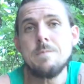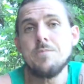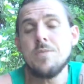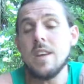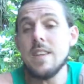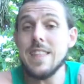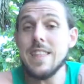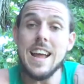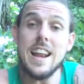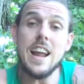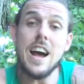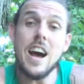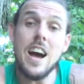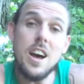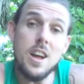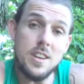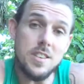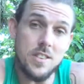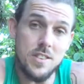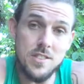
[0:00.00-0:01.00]
that
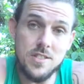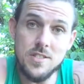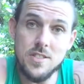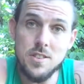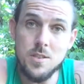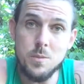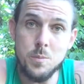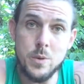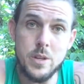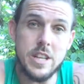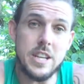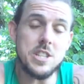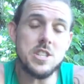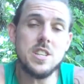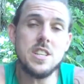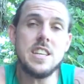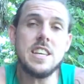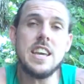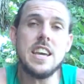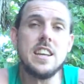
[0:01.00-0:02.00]
artist will
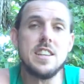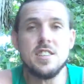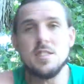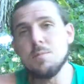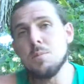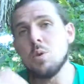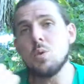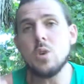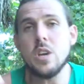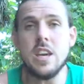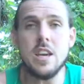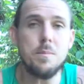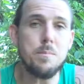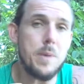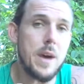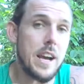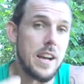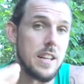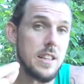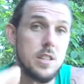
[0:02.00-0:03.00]
actually get a small
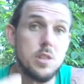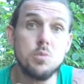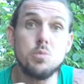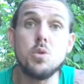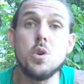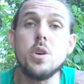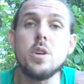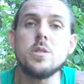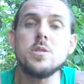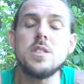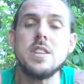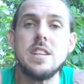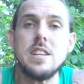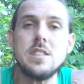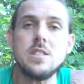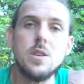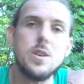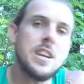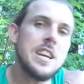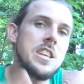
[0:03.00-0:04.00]
kickback, a little royalty.
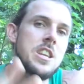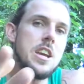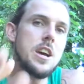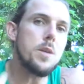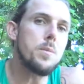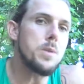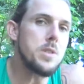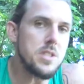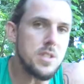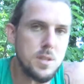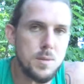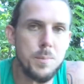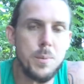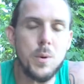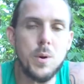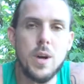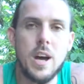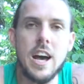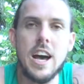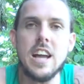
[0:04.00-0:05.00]
So again, you're helping to
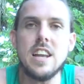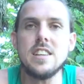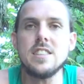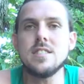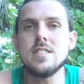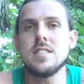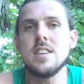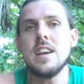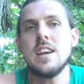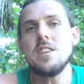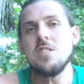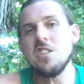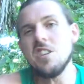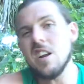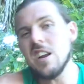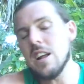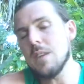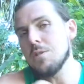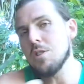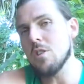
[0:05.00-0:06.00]
support artists. You
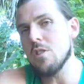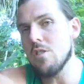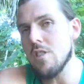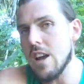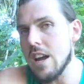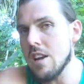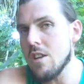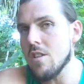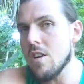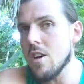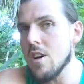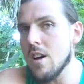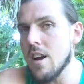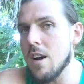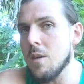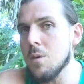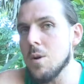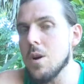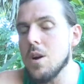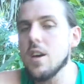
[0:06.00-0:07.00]
don't have to create your own
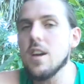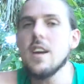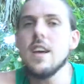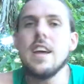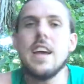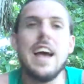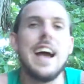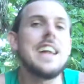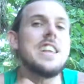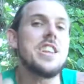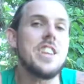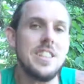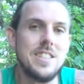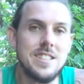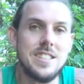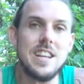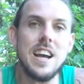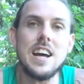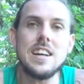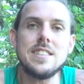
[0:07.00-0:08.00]
artwork, and you can
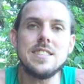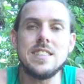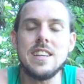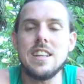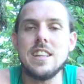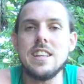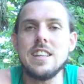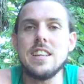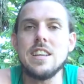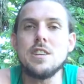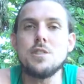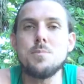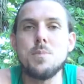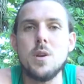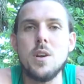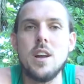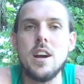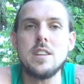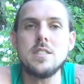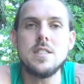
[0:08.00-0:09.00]
start selling these
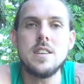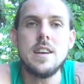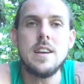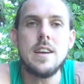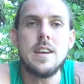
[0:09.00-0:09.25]
products